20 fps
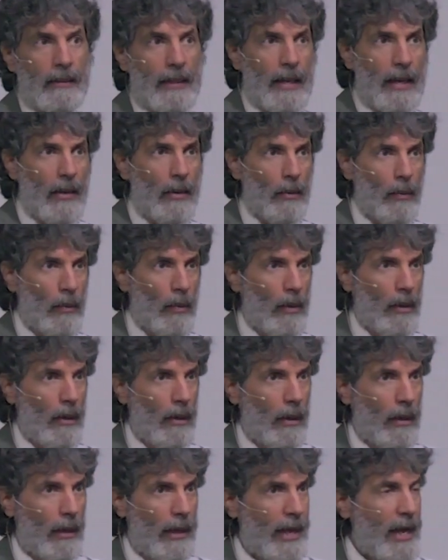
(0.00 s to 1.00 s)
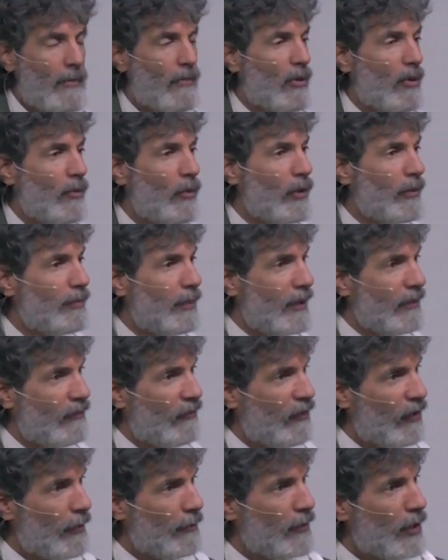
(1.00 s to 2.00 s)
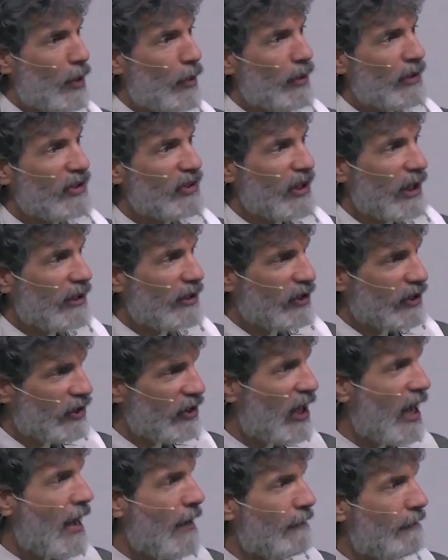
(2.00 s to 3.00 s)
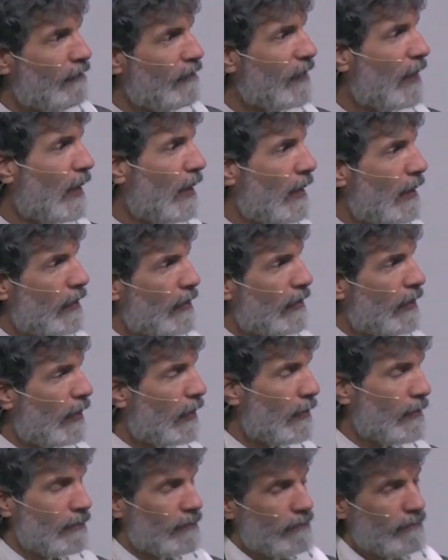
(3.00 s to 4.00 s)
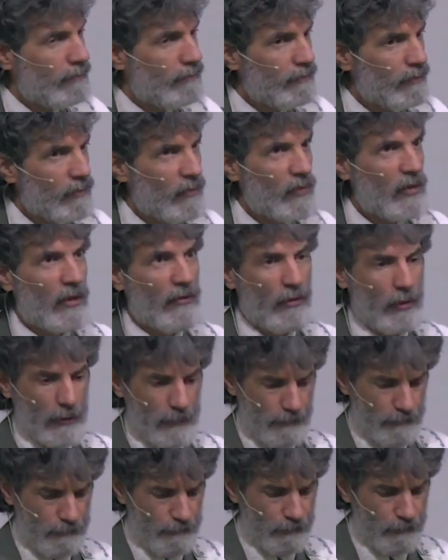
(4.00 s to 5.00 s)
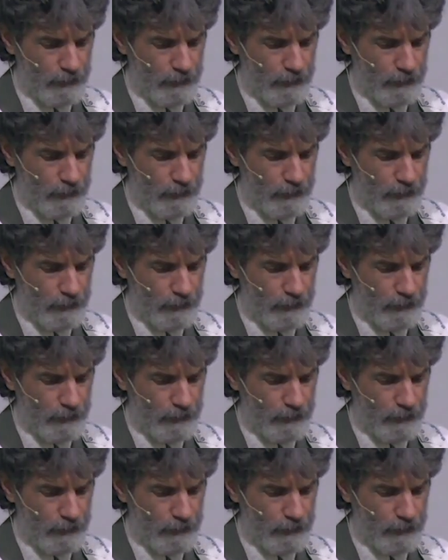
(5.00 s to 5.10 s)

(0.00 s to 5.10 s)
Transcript: Now, uh, Abram would have been from Noah's son Shem. So, different